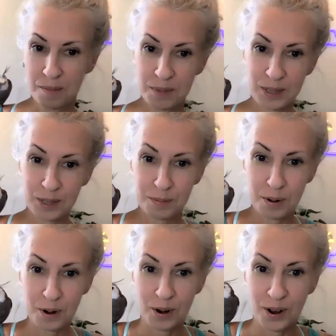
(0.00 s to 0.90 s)
Mr.
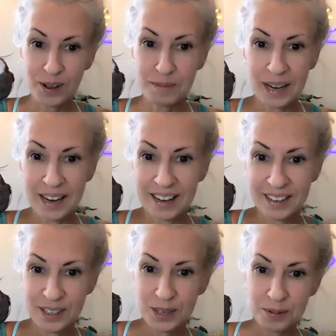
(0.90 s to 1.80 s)
Pearl, my
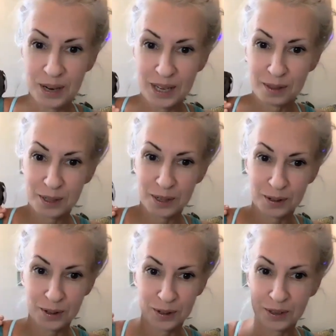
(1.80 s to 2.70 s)

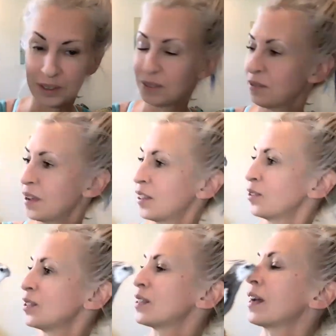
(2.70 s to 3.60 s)
23-year-old
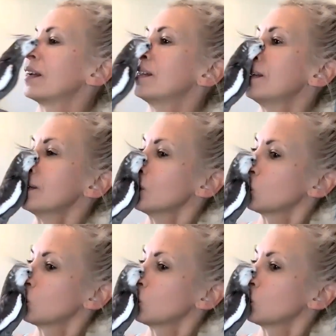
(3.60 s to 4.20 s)
feathered sidekick.